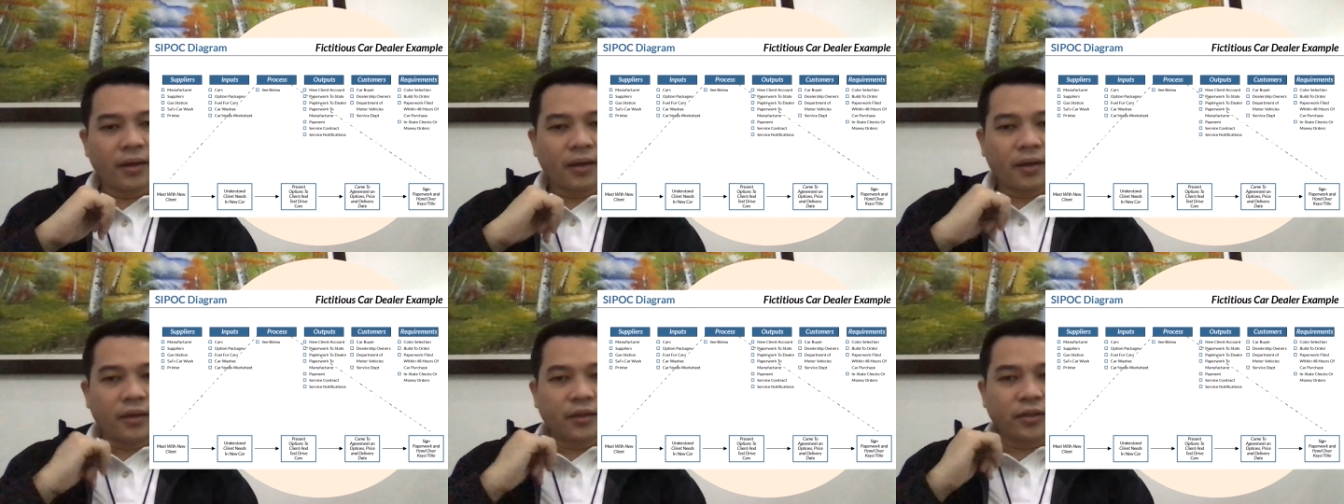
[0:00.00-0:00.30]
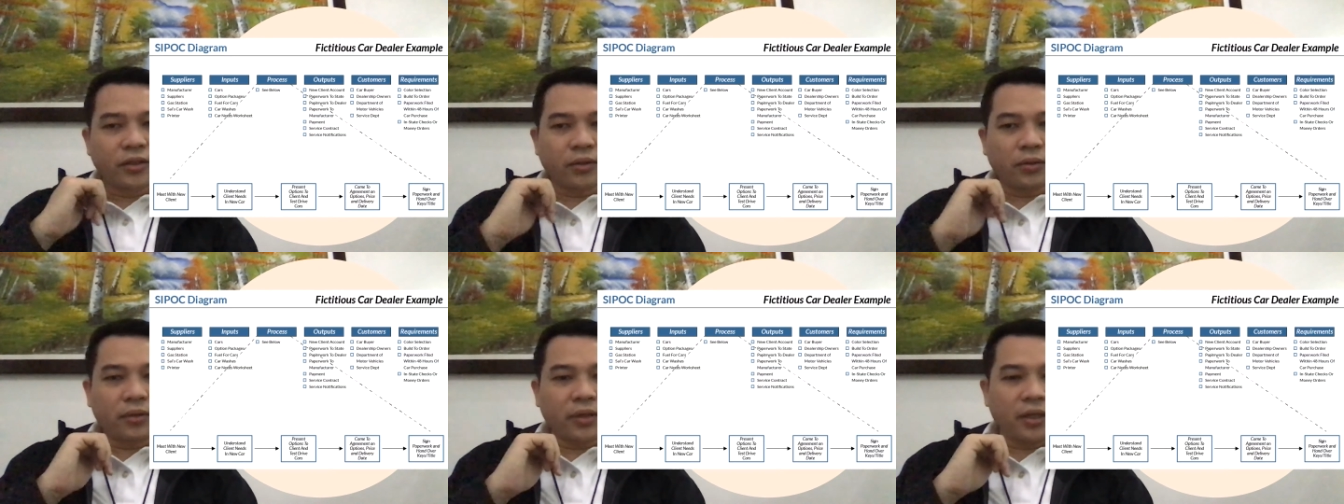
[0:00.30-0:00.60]

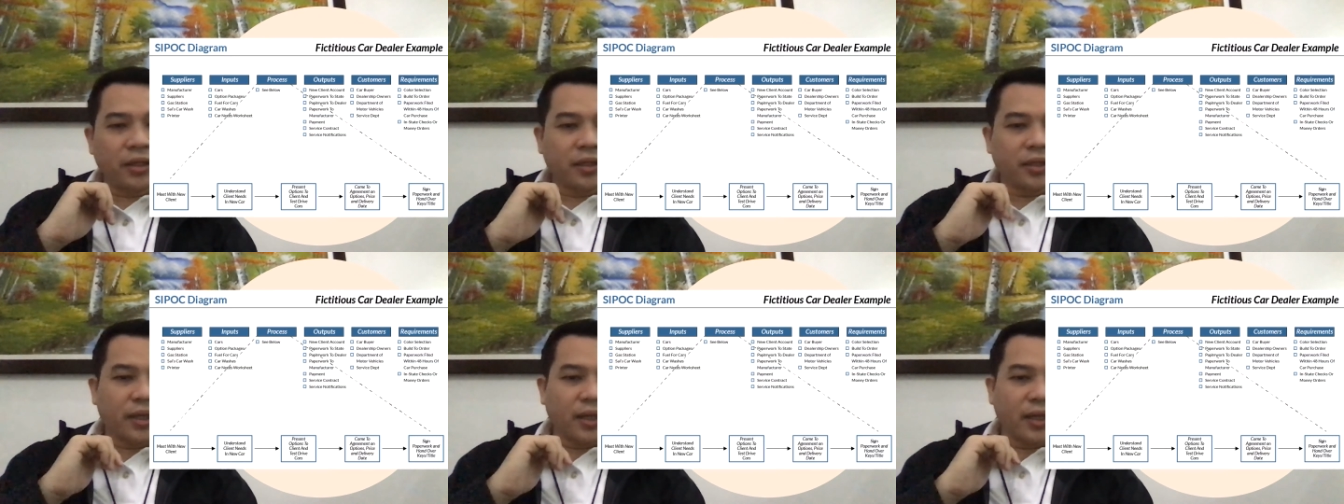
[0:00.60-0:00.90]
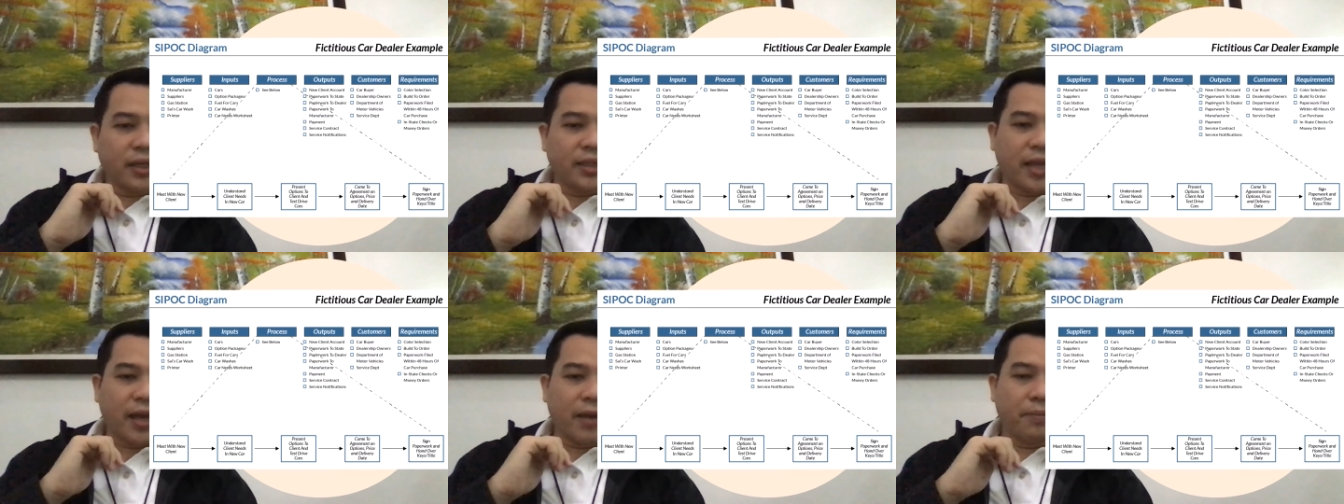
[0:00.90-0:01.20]
So here's an
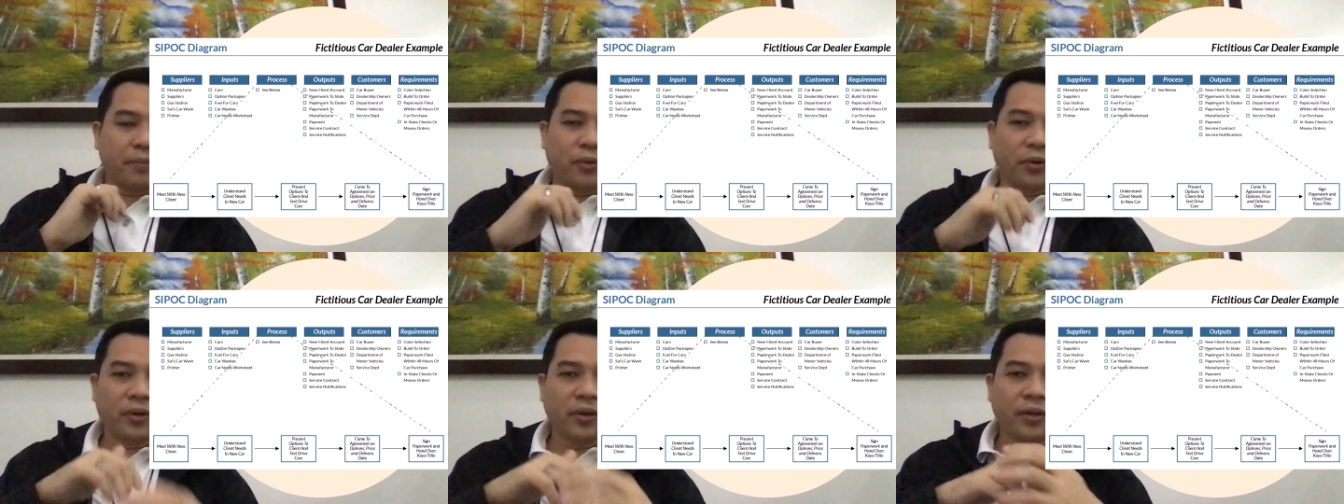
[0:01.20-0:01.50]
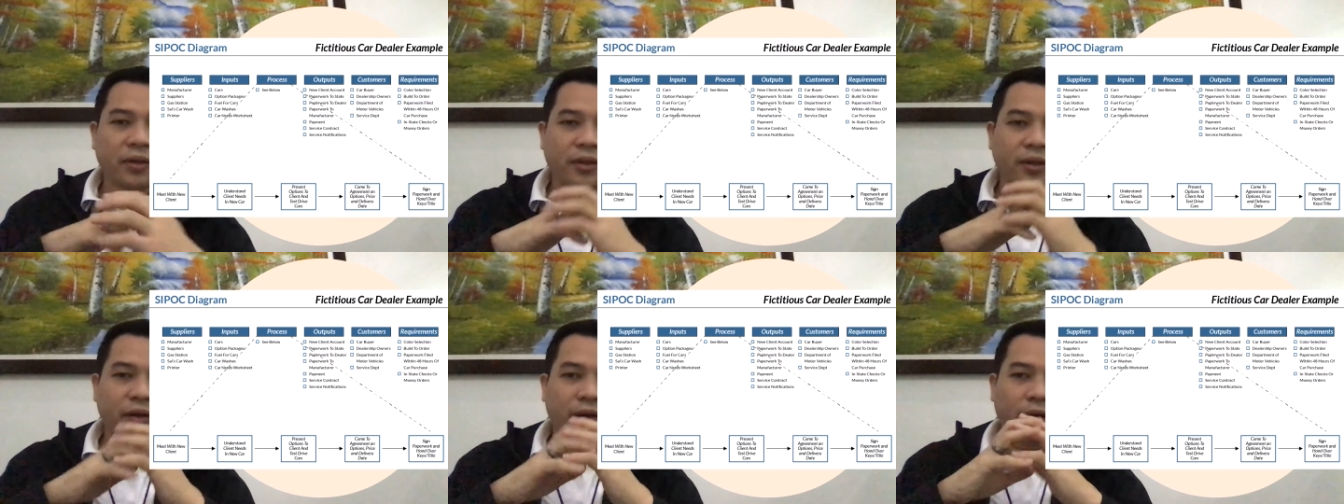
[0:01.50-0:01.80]

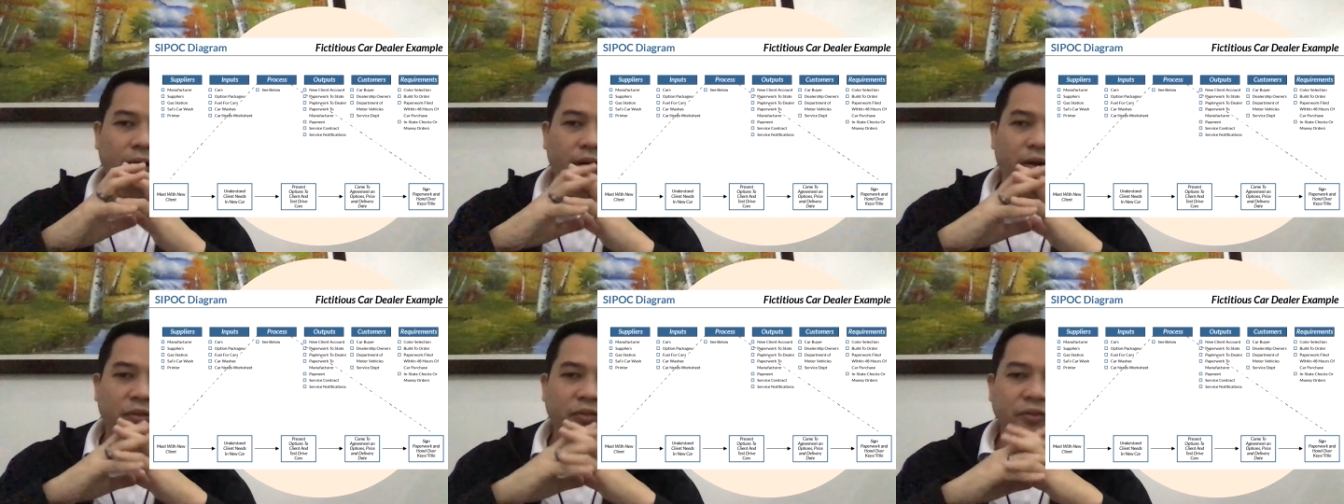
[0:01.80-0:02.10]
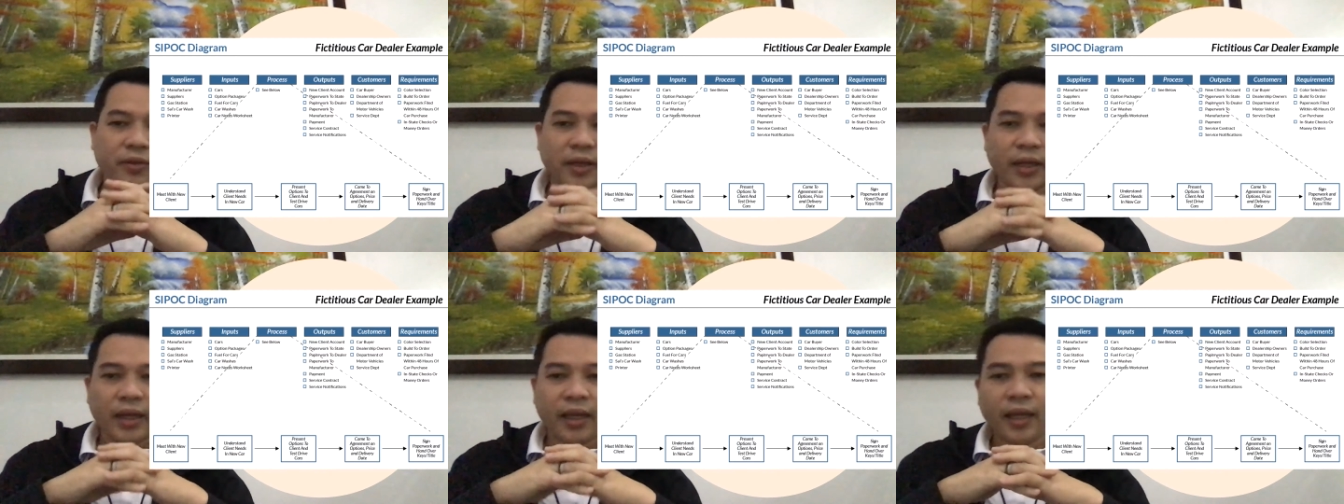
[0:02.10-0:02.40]
example of
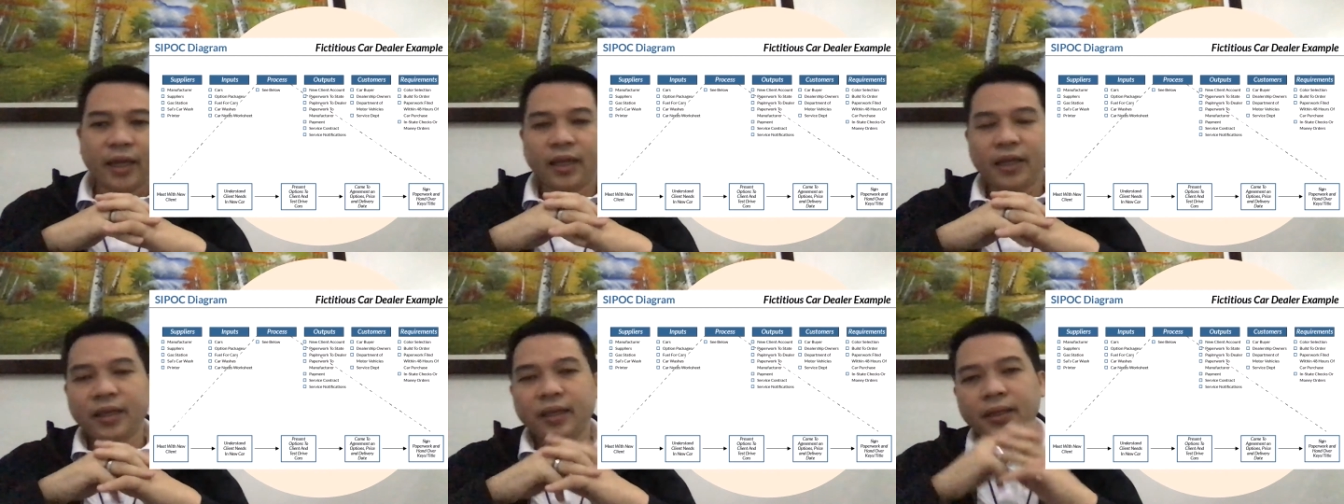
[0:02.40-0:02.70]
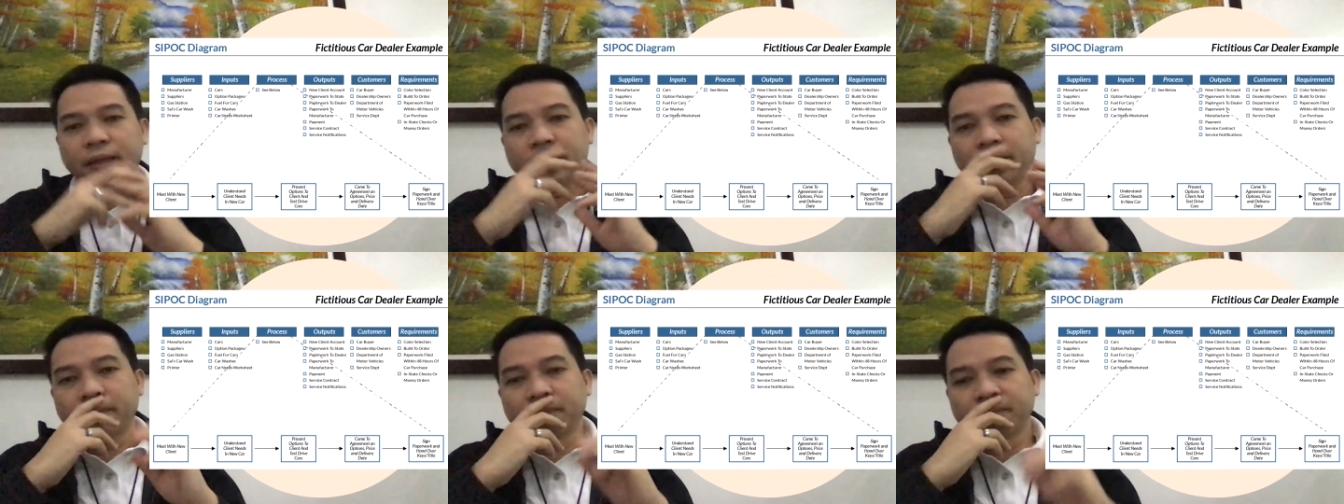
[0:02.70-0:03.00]
a